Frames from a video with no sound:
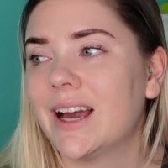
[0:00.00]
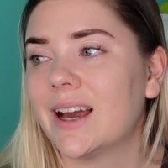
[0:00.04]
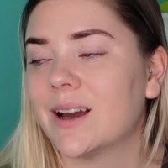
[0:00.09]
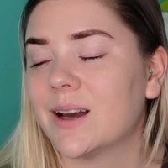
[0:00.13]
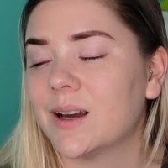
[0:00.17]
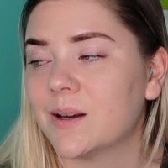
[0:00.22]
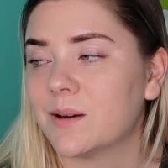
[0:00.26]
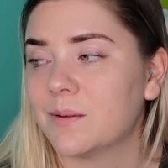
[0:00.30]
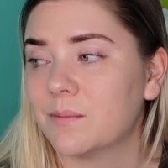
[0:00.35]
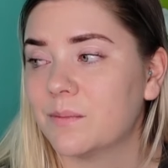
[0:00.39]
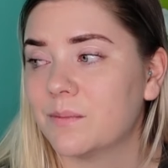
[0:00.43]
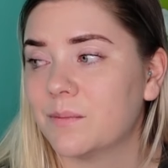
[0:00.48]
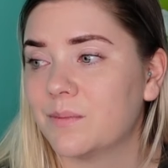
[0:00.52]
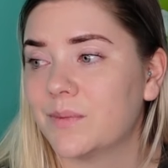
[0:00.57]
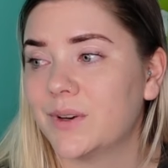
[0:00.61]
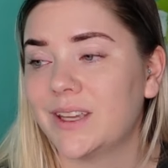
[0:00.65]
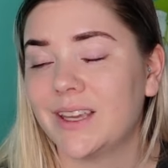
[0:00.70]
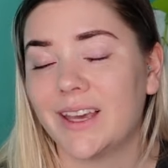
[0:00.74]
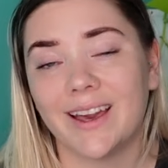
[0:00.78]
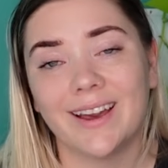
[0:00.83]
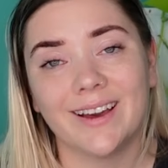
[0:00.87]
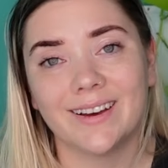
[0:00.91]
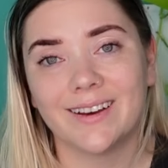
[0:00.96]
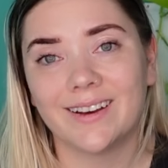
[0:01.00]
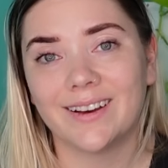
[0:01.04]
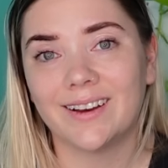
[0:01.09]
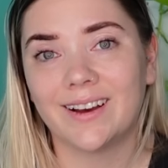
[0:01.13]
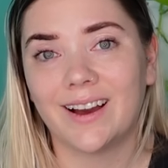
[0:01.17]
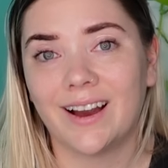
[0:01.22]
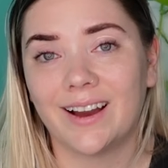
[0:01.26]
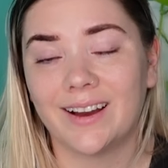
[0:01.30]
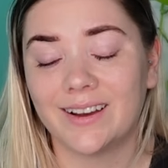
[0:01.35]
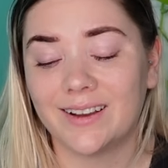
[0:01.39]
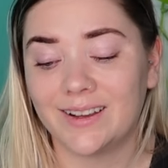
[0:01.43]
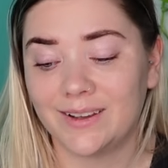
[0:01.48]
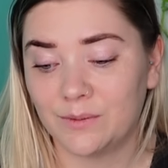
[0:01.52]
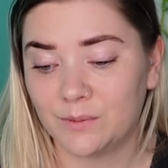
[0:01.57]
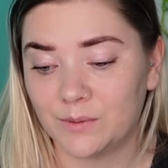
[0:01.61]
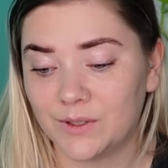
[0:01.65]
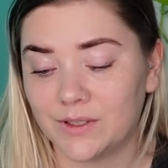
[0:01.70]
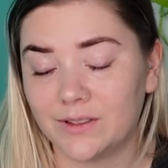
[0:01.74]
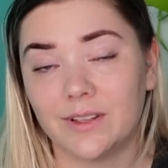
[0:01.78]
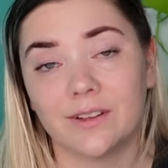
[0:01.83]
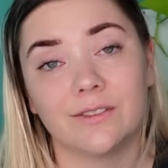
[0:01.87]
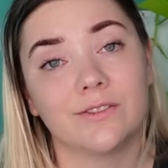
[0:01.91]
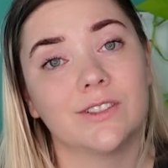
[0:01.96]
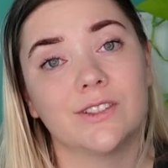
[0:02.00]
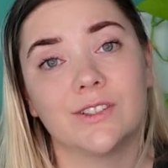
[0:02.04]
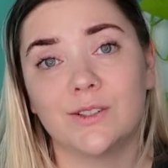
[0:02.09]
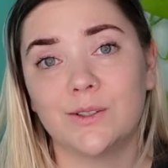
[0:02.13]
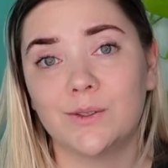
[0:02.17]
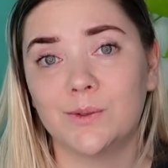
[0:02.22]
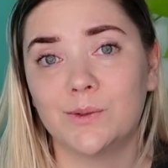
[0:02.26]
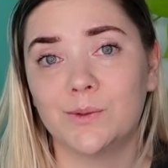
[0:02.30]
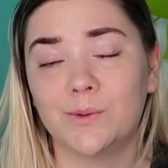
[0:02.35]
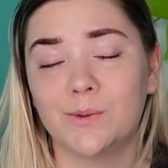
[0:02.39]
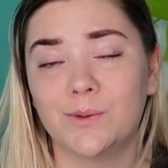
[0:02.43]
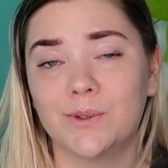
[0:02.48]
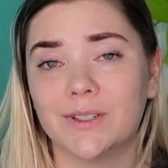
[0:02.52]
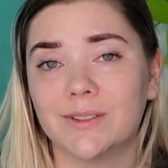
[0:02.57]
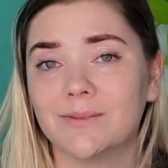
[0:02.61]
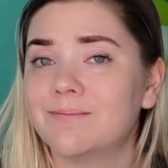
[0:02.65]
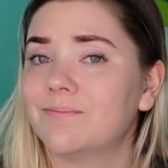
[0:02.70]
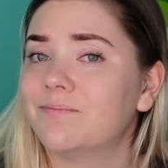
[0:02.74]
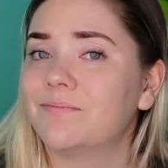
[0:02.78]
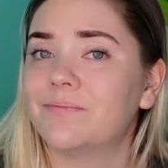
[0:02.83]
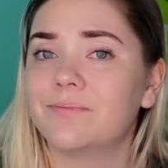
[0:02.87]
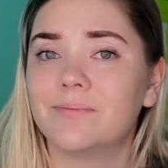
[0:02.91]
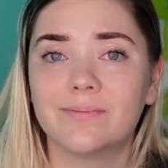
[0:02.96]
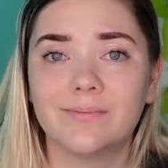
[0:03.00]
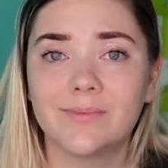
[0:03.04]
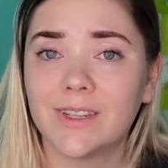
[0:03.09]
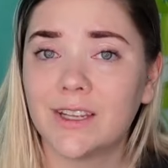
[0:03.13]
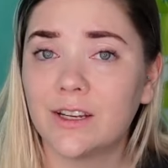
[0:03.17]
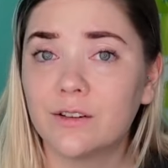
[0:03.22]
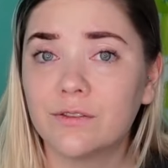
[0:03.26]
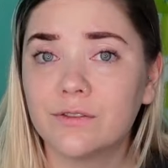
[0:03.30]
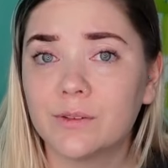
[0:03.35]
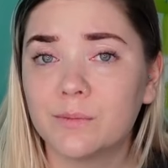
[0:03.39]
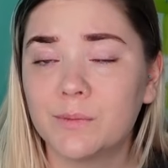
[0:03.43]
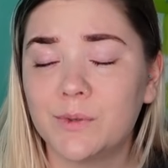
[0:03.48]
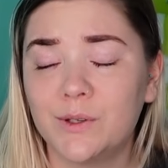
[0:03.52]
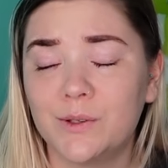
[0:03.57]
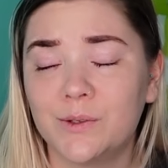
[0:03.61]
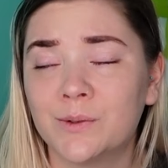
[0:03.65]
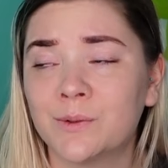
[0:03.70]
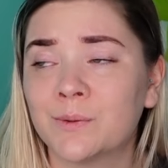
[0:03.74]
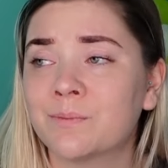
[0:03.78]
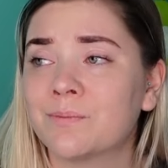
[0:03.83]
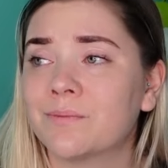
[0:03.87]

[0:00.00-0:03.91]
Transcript: Um, but yeah, I would love to hear from you.